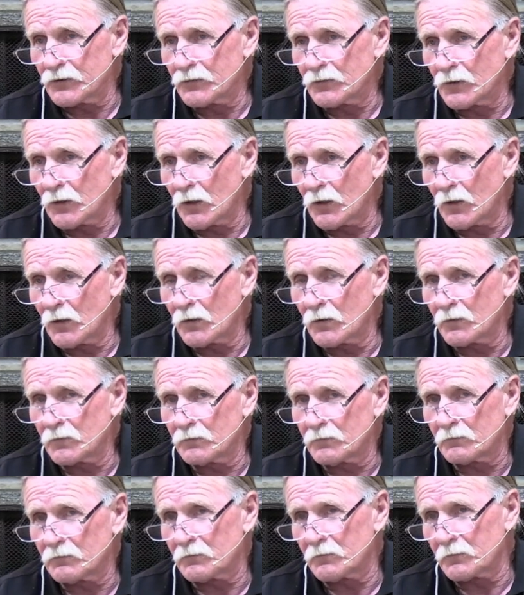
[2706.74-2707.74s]

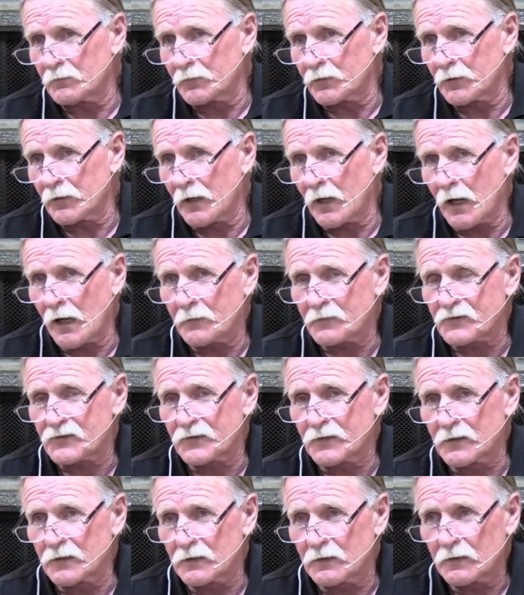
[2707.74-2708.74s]
know, perhaps,
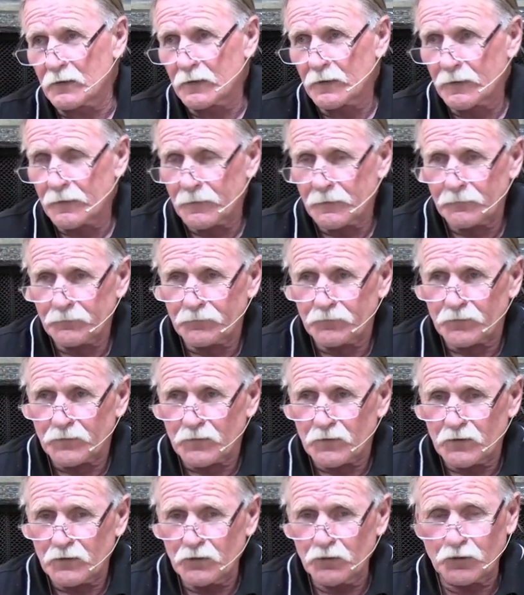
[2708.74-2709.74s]
that
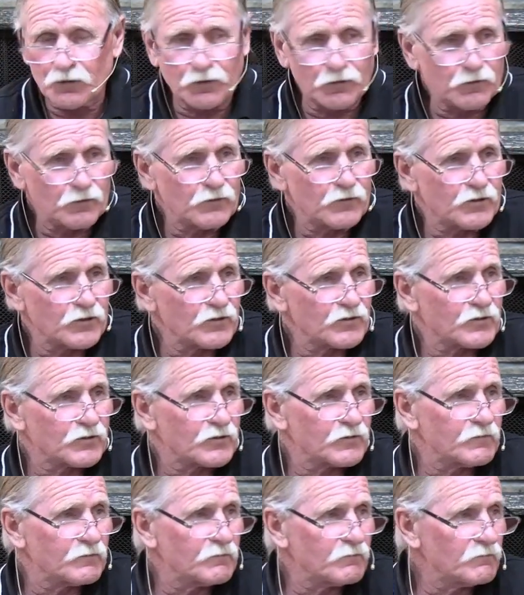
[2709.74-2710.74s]
you couldn't
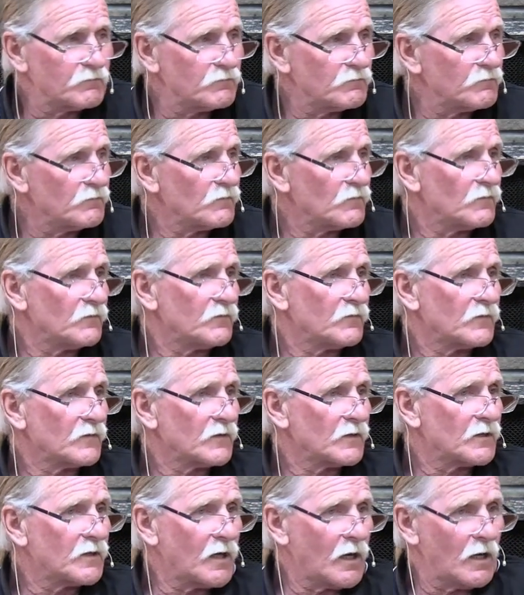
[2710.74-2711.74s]
just
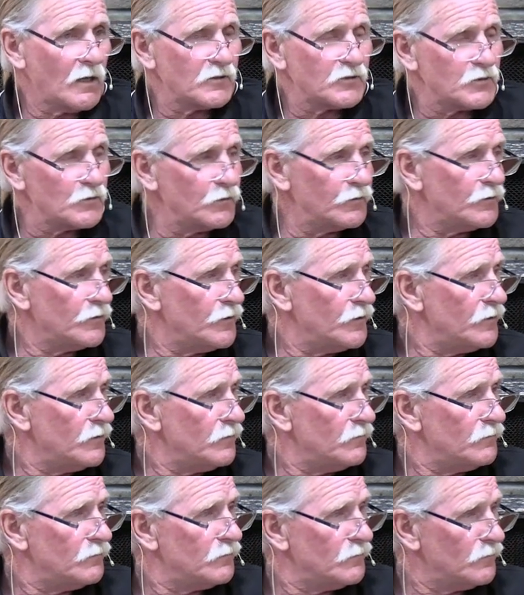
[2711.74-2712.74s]

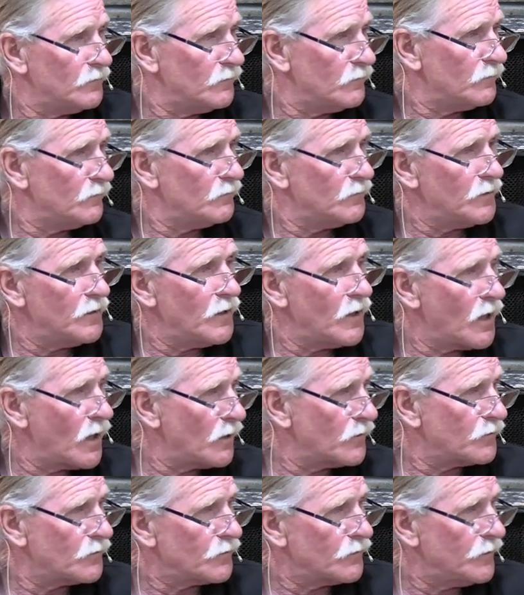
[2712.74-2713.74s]
casually
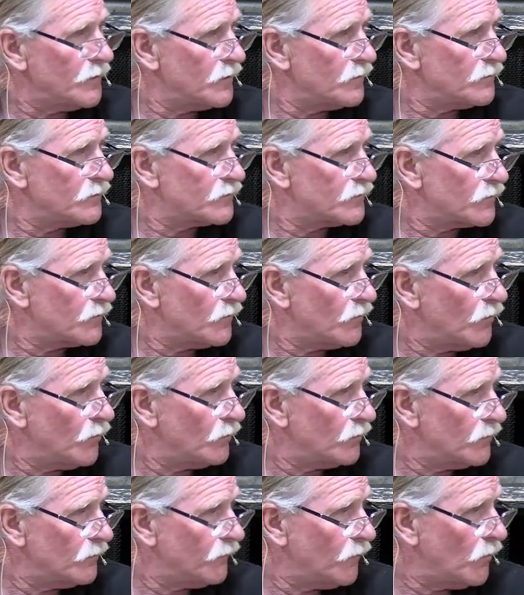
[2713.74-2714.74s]
meander into the
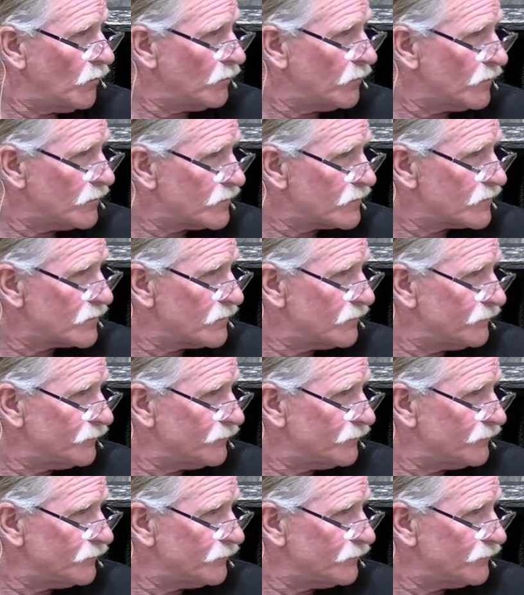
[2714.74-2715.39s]
Holy of Holies.